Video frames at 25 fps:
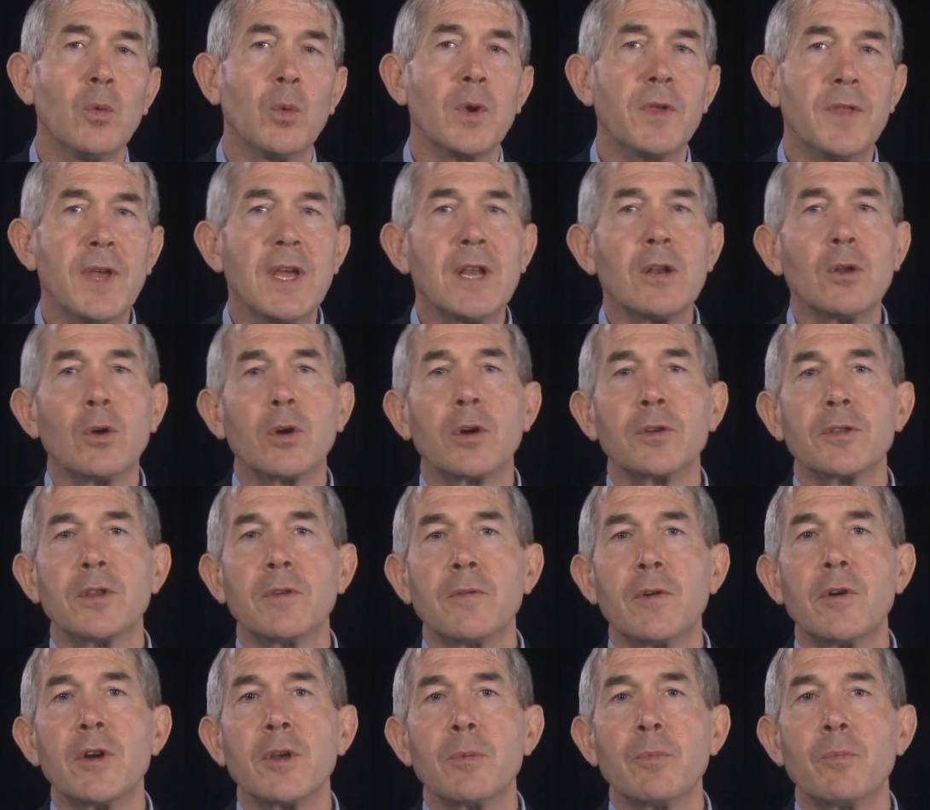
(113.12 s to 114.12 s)
We then look at the
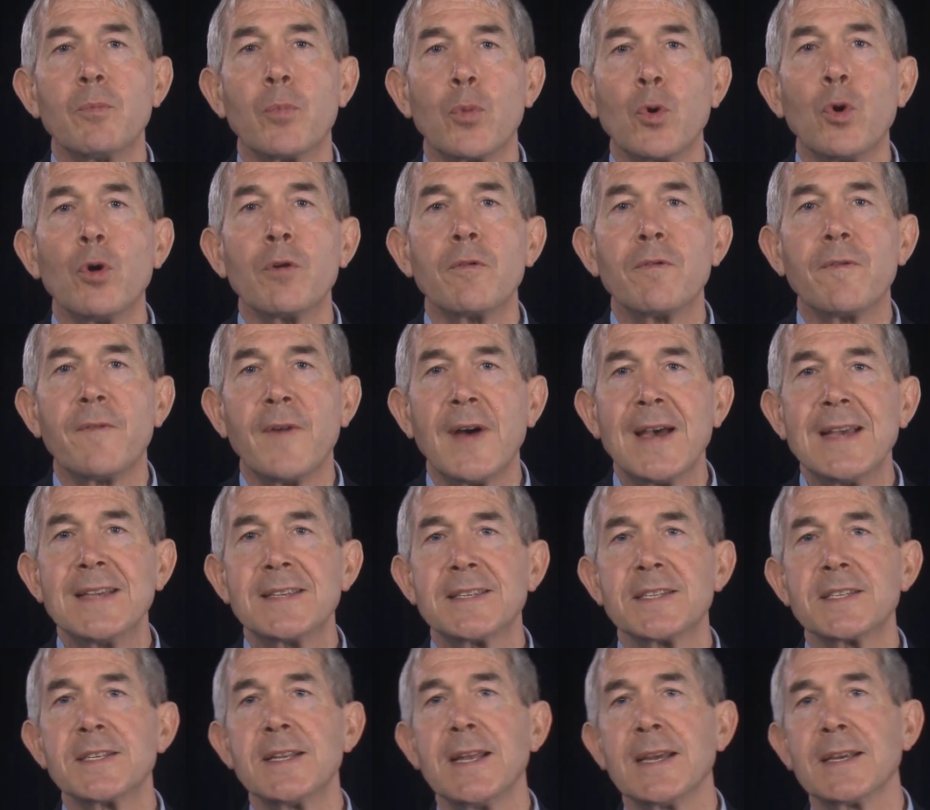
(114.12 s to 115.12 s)
very broad
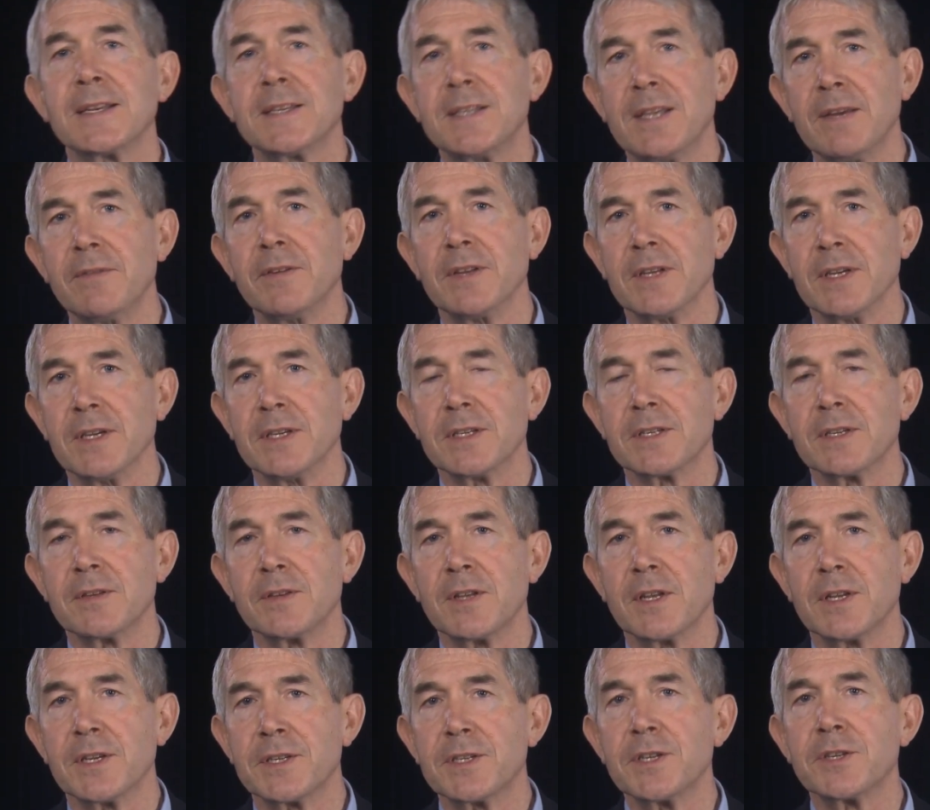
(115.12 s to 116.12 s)
phases and activities
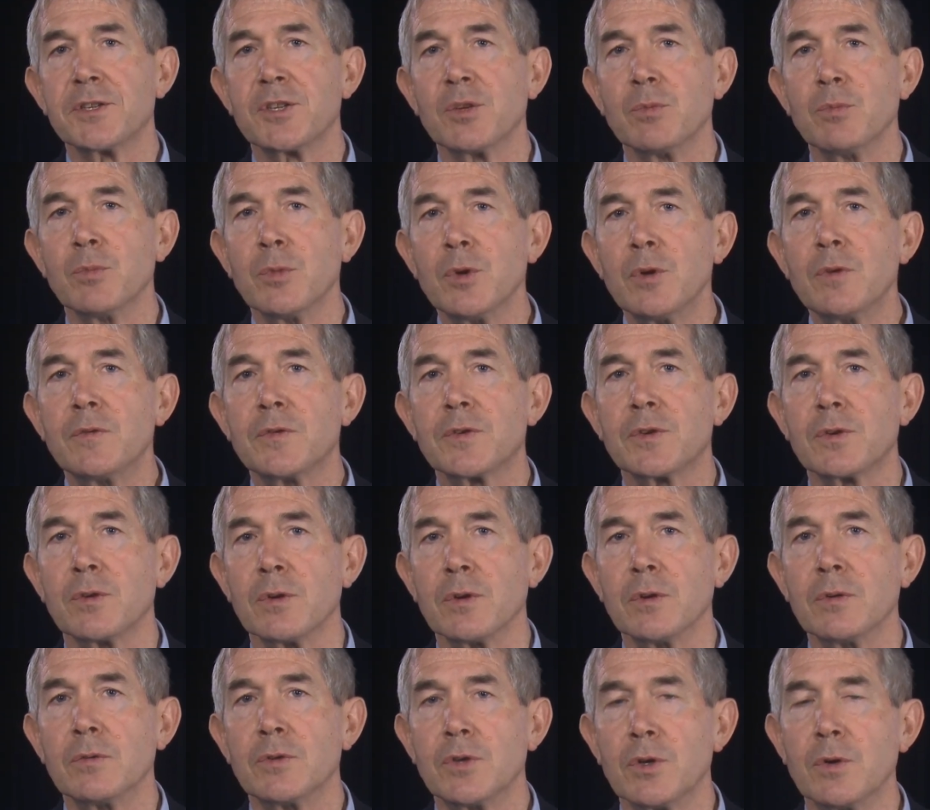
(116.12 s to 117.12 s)
that a system moves
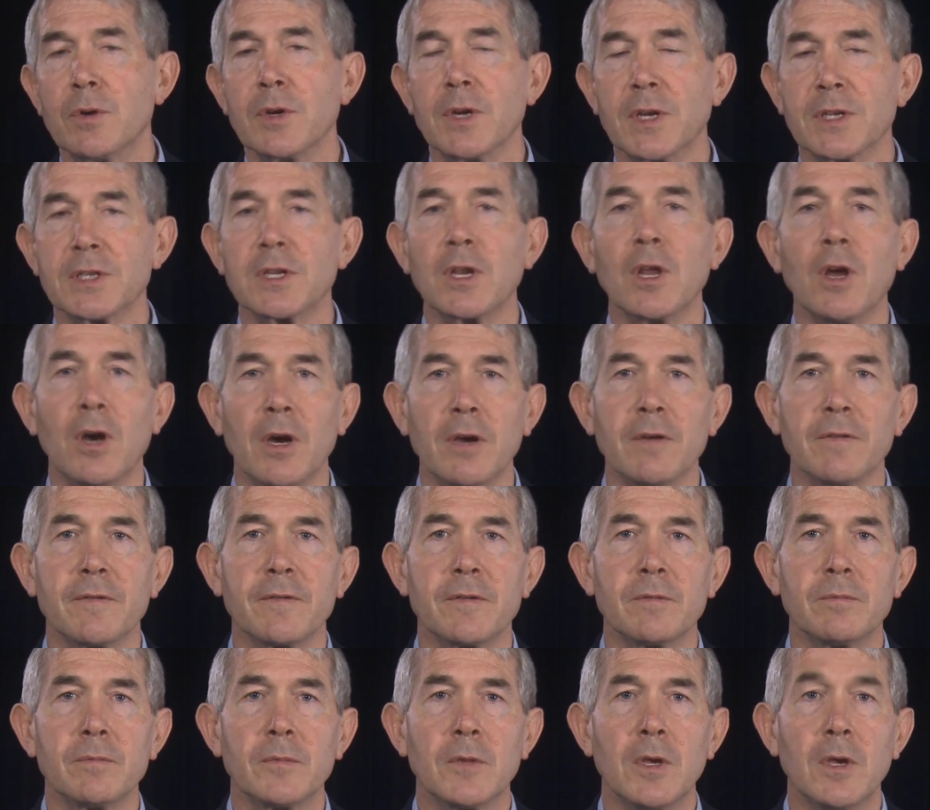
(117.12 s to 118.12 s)
through during its
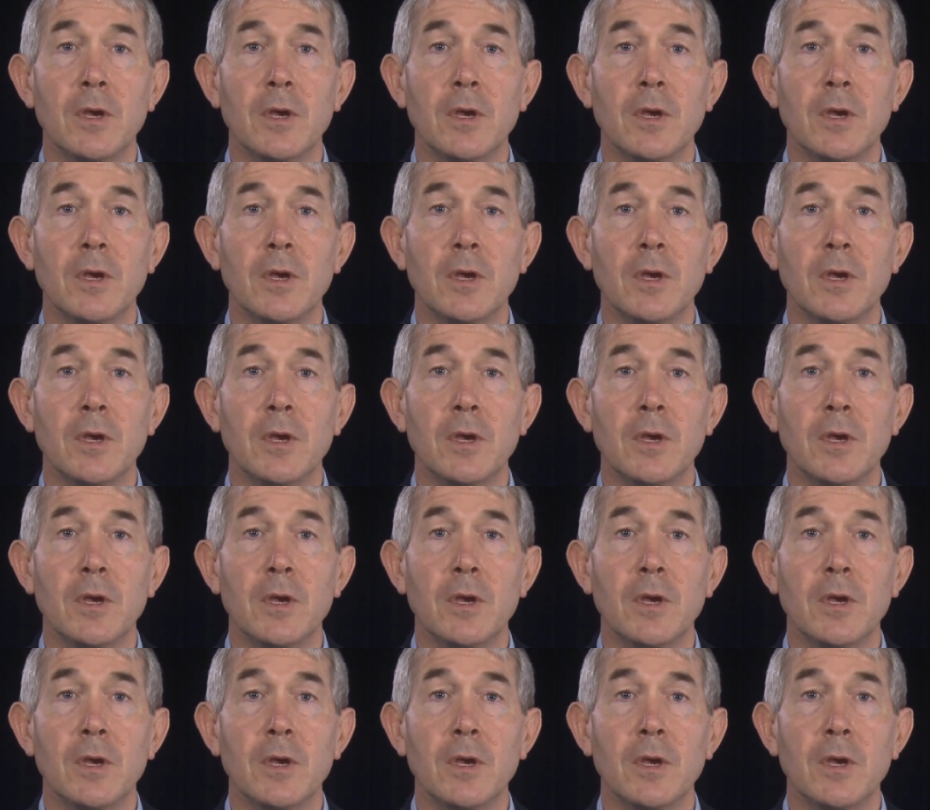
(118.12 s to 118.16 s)
life,